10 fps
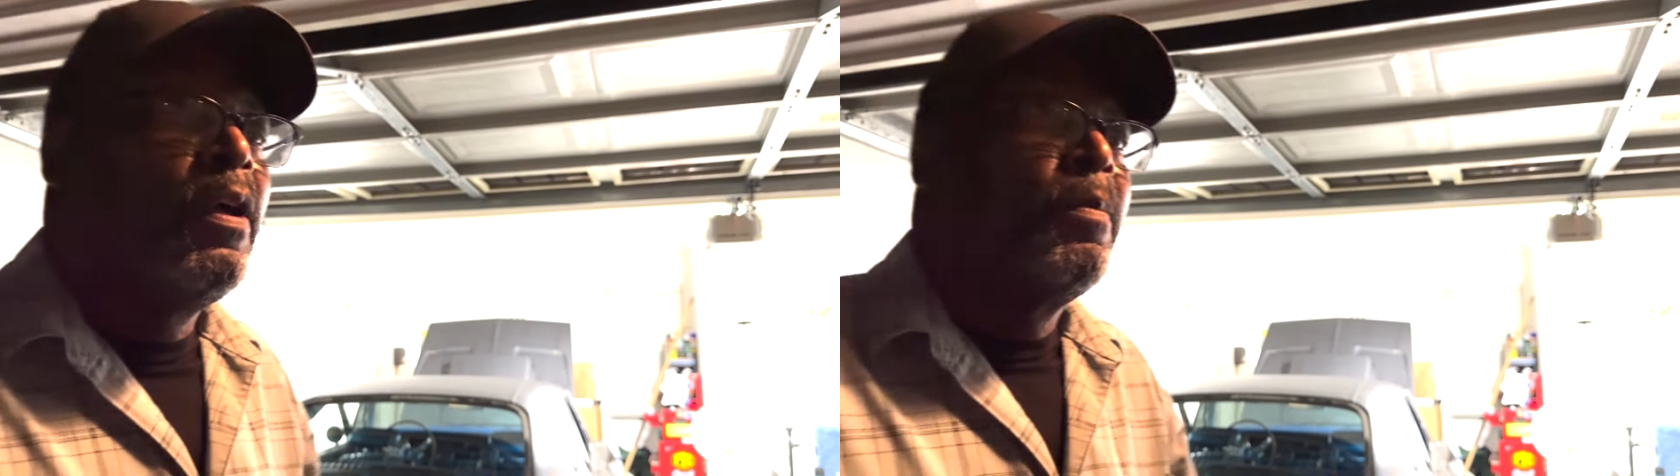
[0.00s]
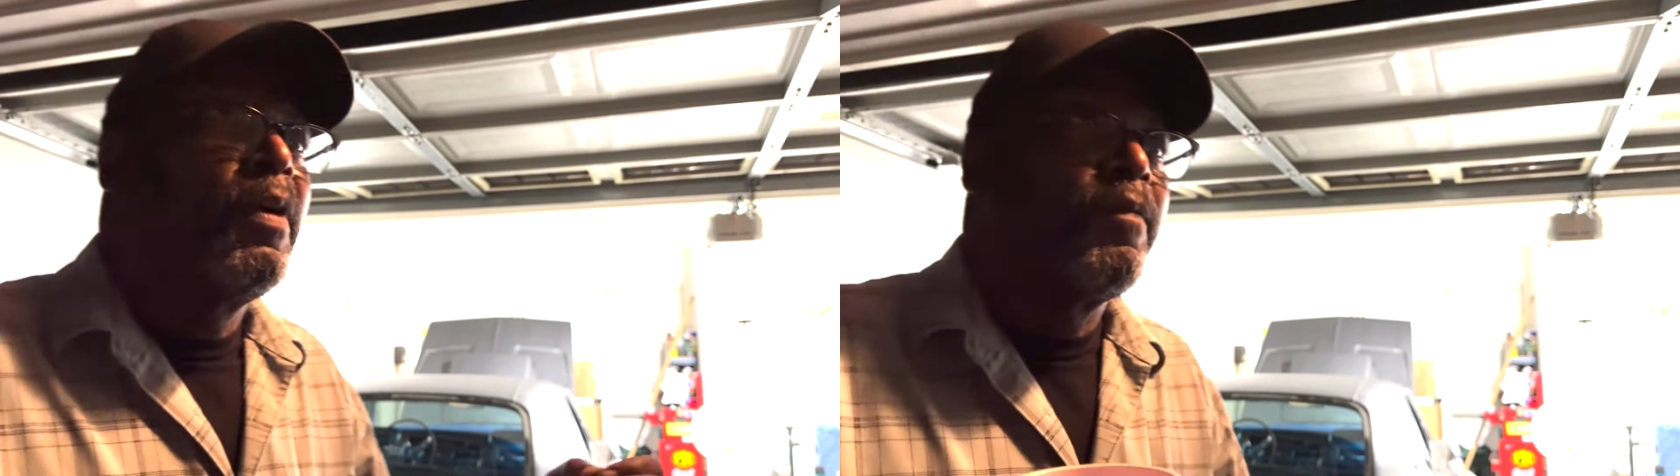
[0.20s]

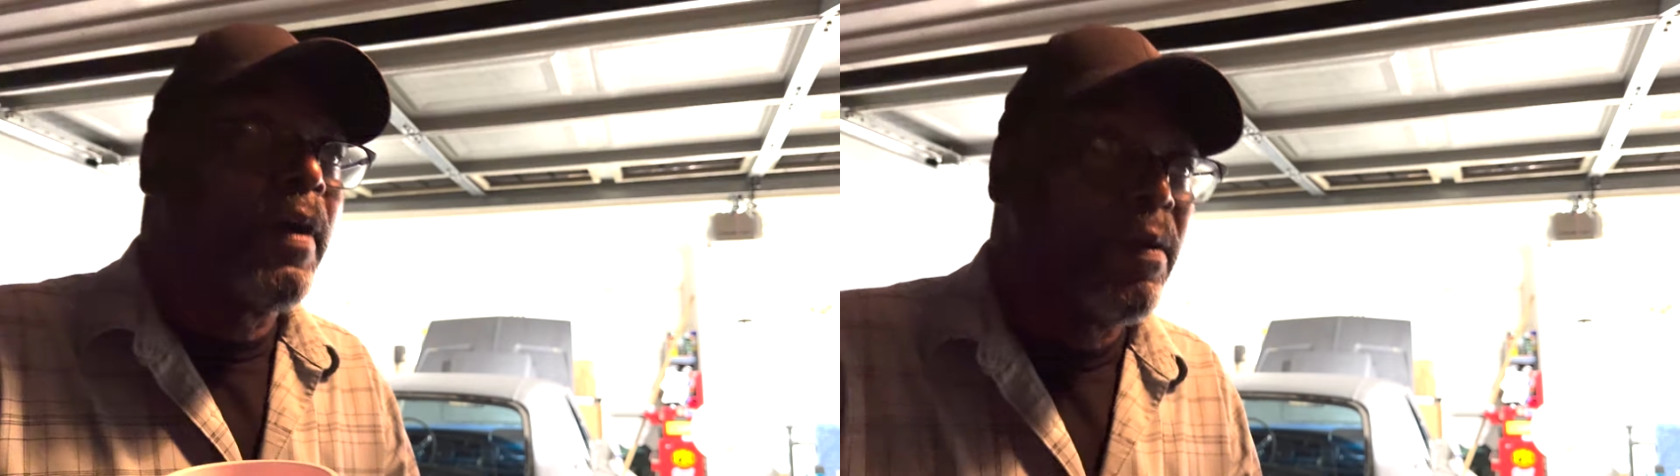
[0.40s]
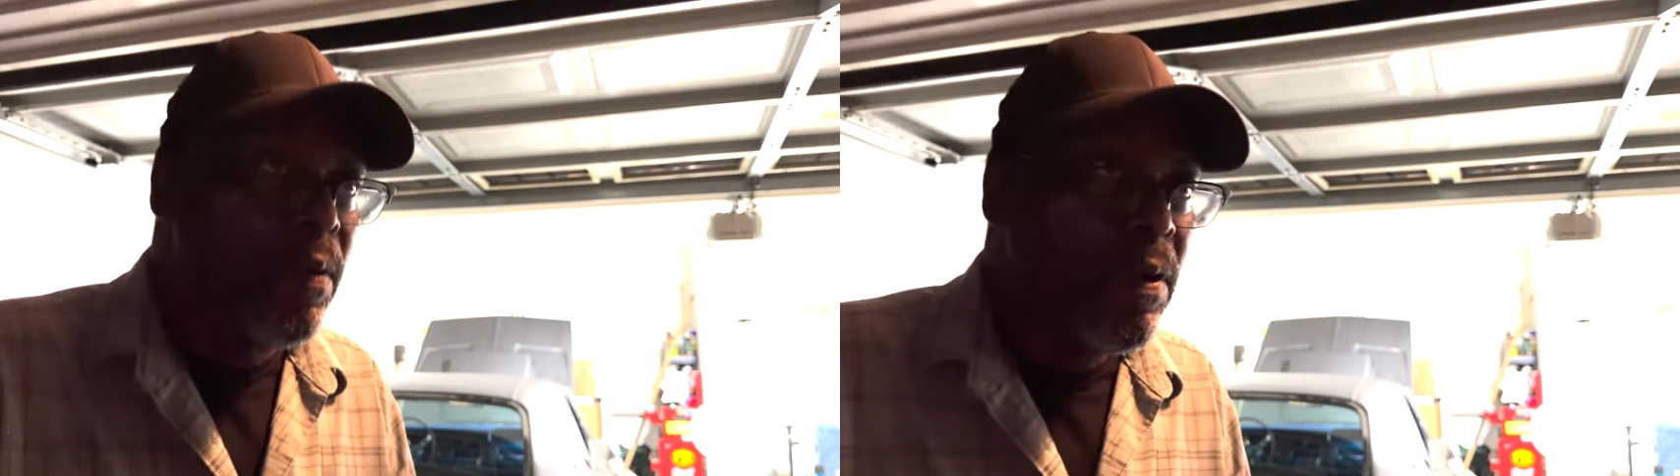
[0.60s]
But if I
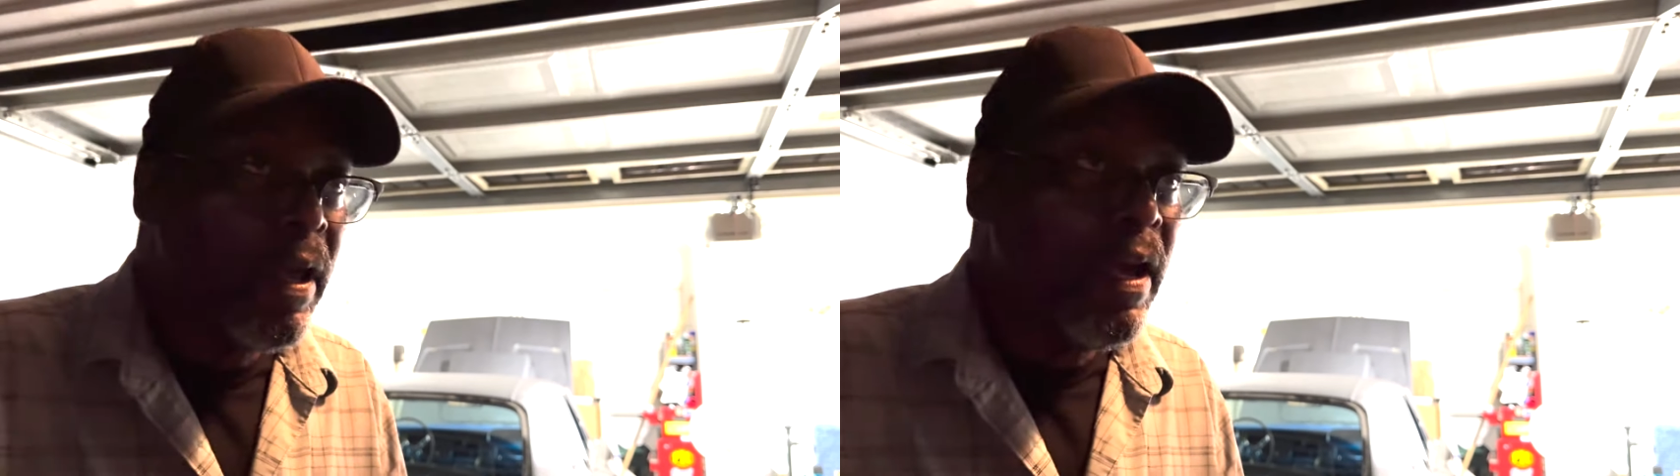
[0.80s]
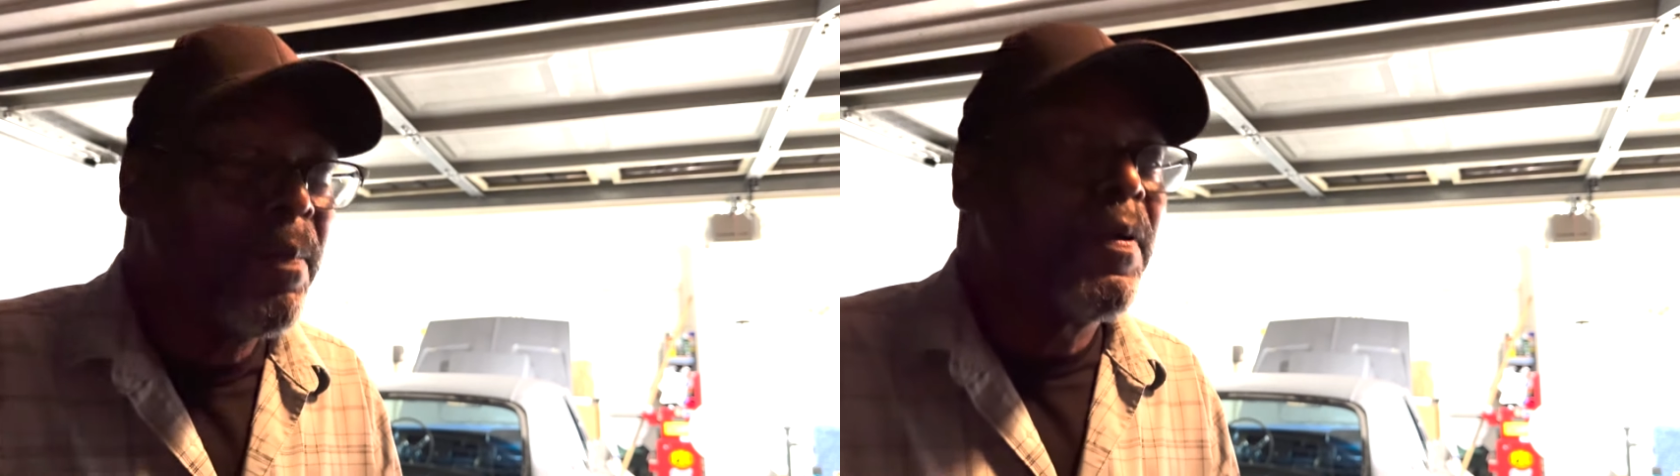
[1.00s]
lower the
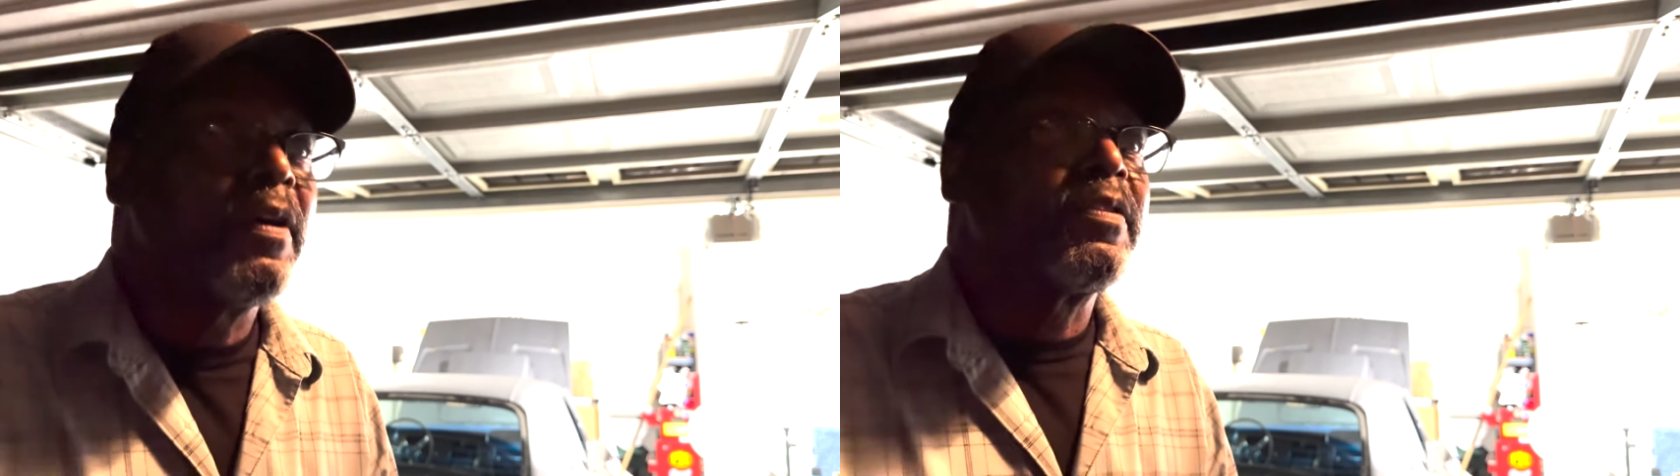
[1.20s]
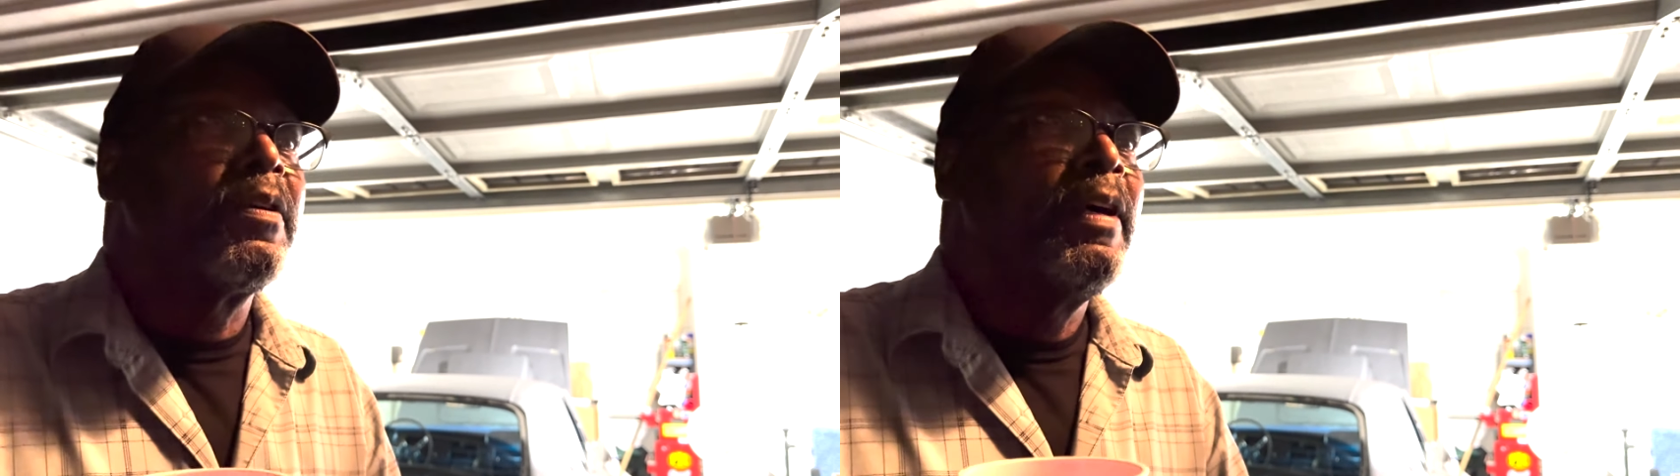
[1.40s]
air
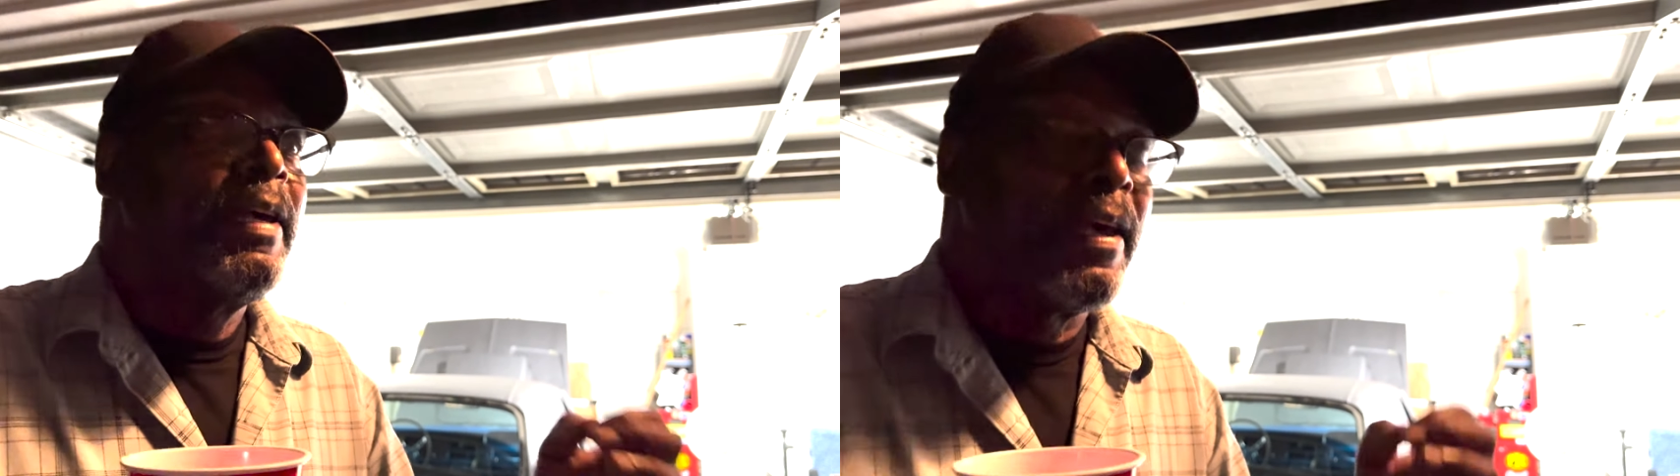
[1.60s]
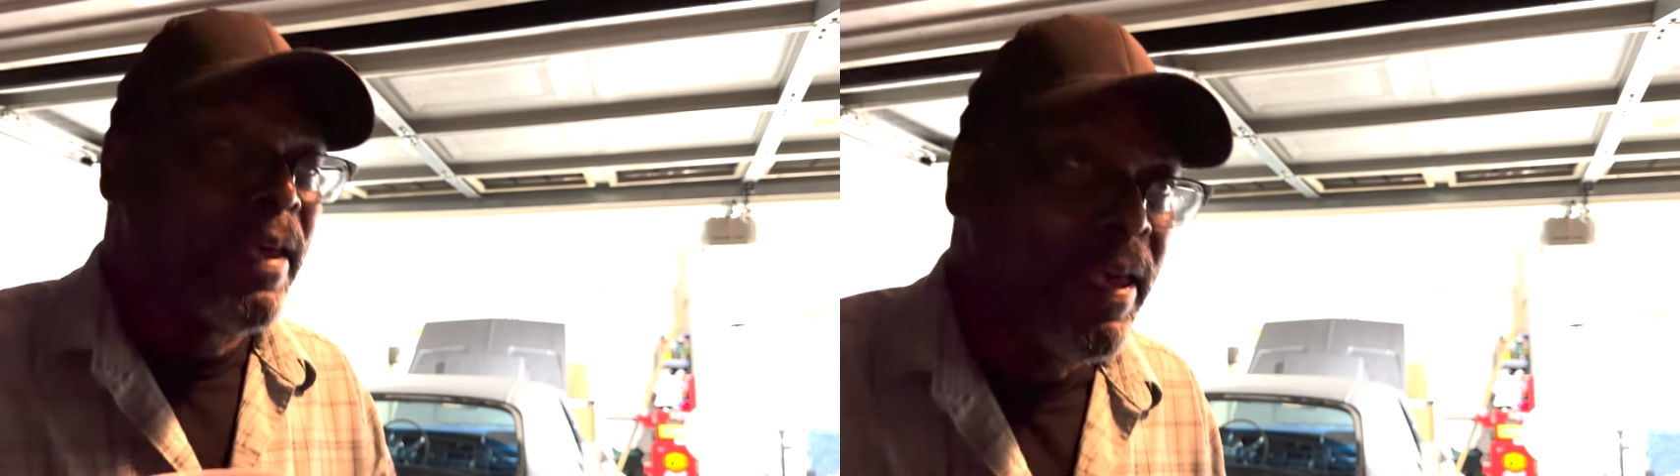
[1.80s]
pressure
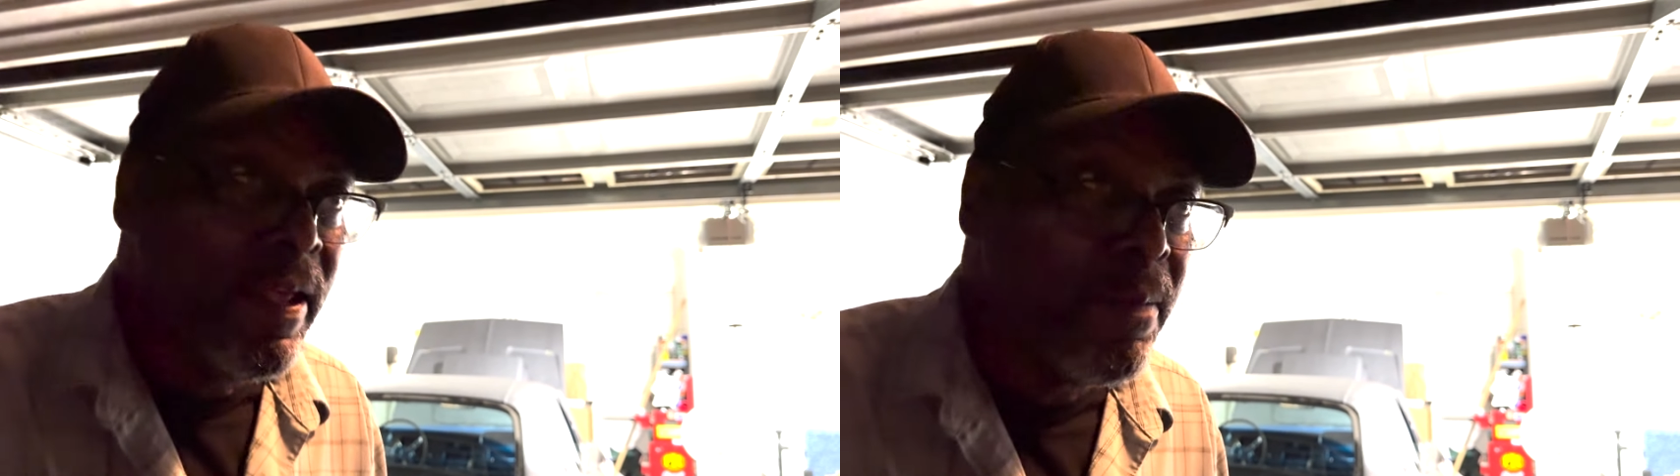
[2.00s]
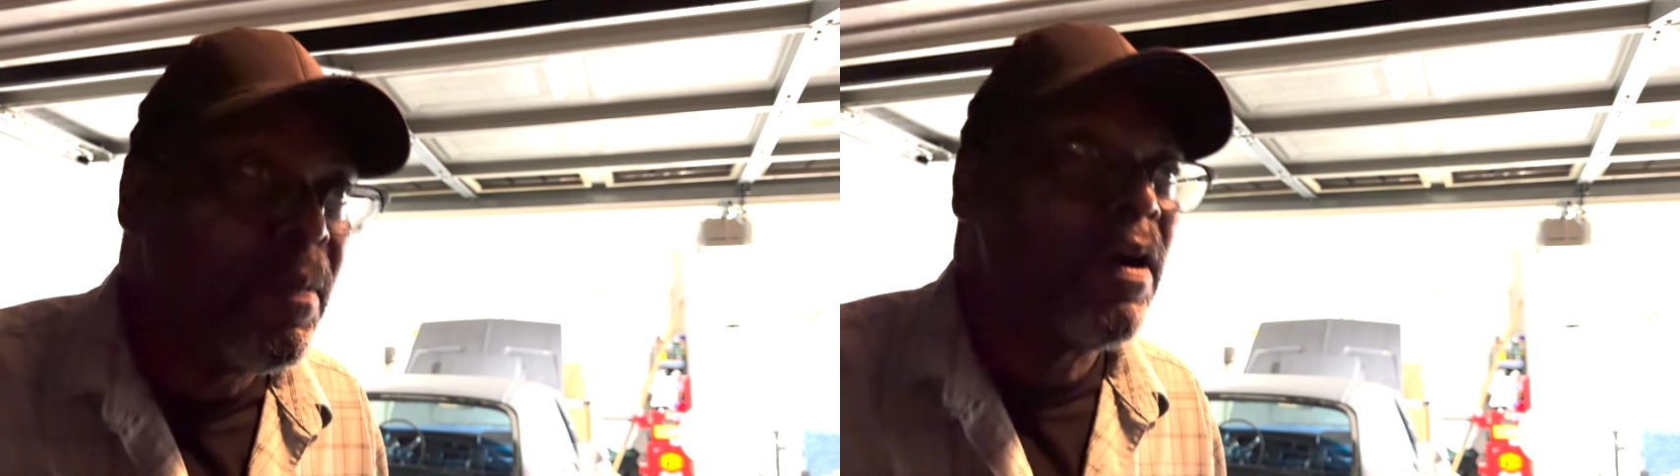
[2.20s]
and heat
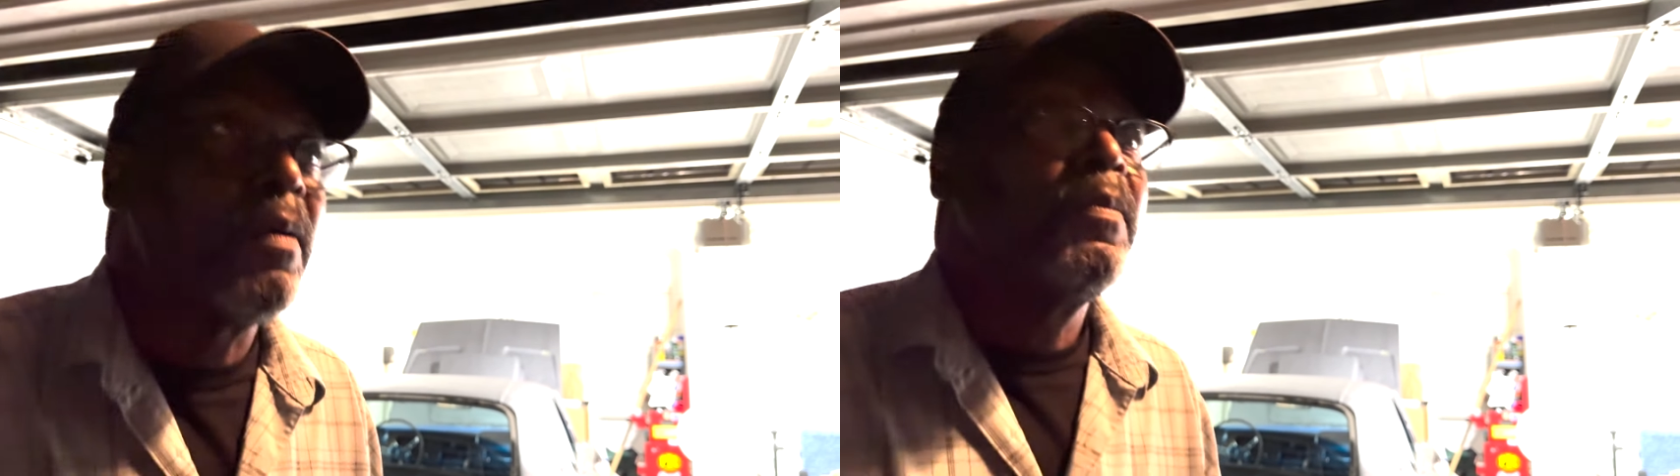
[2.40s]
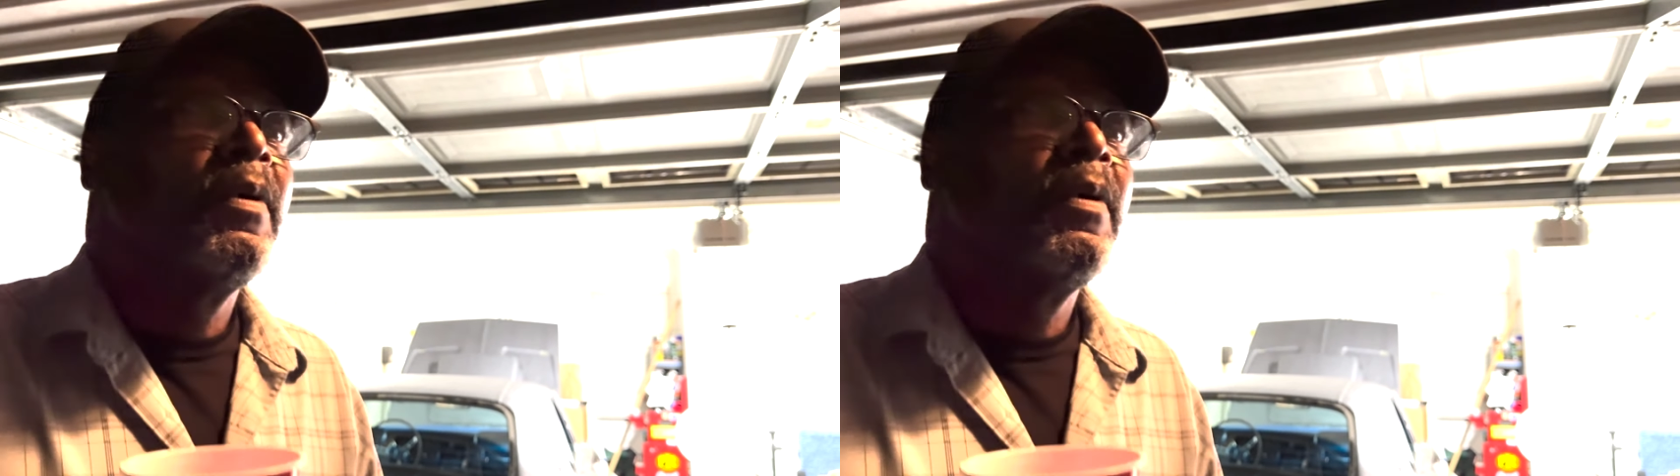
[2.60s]
them up,